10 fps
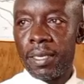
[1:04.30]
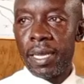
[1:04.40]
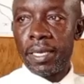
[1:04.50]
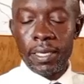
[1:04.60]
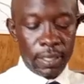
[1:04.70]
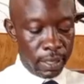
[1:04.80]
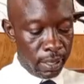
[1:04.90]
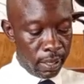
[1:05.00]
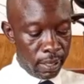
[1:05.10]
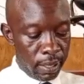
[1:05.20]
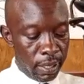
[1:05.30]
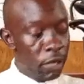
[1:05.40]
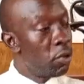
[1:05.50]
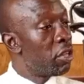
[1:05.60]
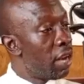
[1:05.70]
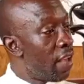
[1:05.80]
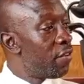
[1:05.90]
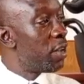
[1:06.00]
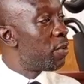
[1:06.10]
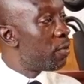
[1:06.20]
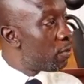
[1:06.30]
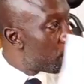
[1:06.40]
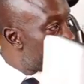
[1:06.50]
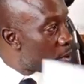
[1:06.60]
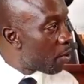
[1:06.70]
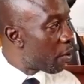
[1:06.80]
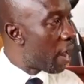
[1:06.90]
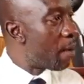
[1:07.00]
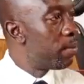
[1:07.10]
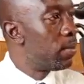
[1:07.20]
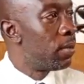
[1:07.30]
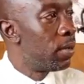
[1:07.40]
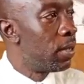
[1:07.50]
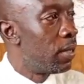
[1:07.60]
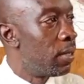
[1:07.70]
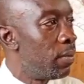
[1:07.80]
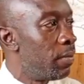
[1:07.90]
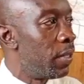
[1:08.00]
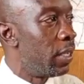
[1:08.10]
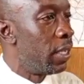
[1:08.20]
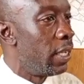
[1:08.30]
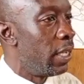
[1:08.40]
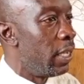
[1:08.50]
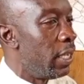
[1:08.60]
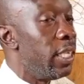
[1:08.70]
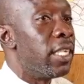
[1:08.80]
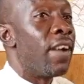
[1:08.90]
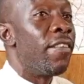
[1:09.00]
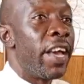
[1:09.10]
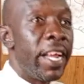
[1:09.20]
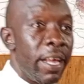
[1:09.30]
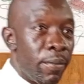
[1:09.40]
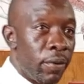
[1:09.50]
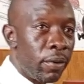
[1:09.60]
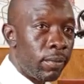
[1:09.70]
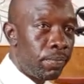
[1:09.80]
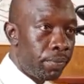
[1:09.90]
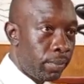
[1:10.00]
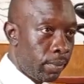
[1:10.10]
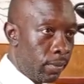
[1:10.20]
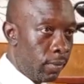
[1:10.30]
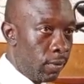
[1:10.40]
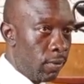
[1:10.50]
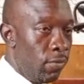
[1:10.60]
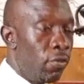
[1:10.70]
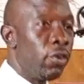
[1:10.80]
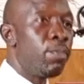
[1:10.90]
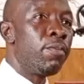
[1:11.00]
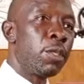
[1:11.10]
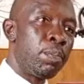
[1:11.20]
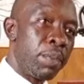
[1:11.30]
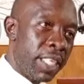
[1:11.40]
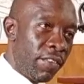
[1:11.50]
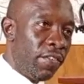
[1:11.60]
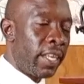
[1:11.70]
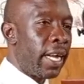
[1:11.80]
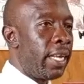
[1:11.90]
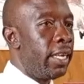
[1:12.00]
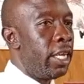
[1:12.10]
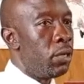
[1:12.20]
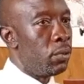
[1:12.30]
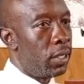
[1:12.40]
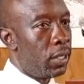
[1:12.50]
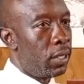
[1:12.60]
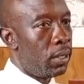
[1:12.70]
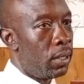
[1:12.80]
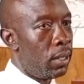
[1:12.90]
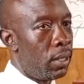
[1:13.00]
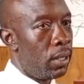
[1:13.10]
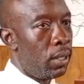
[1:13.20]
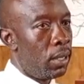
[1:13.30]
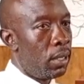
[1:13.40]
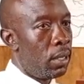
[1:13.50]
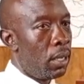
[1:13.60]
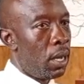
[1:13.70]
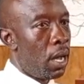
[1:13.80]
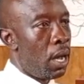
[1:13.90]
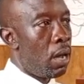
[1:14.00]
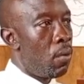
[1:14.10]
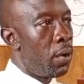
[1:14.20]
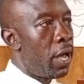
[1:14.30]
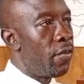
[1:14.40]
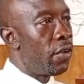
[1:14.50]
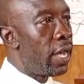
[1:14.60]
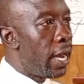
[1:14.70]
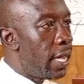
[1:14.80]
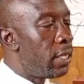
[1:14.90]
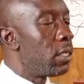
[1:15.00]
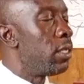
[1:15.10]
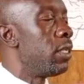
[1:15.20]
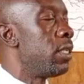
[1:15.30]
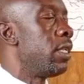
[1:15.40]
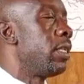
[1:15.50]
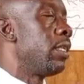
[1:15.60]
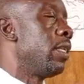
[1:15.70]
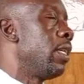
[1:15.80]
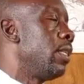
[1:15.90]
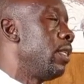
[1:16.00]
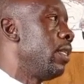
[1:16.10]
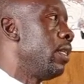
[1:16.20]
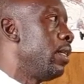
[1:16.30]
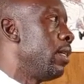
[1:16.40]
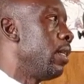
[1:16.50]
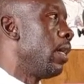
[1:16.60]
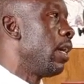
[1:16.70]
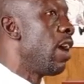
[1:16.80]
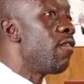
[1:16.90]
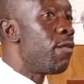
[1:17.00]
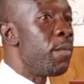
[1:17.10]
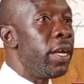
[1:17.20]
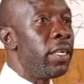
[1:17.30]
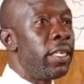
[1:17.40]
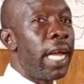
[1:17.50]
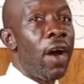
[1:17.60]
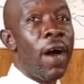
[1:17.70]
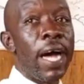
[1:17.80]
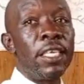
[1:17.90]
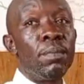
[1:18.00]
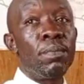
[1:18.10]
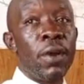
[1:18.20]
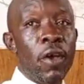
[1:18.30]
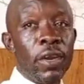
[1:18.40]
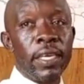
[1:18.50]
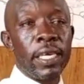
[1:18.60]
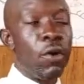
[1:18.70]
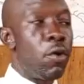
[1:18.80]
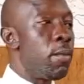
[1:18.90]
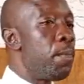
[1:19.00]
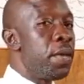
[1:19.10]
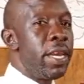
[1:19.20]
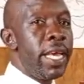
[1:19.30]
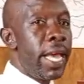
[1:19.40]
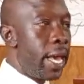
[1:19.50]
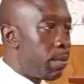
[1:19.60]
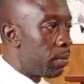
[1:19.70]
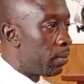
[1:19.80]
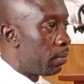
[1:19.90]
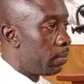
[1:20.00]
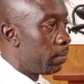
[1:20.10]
that the Youth Livelihood Program is available for specifically the youths. We have realized recently that the government now has priority on PDM.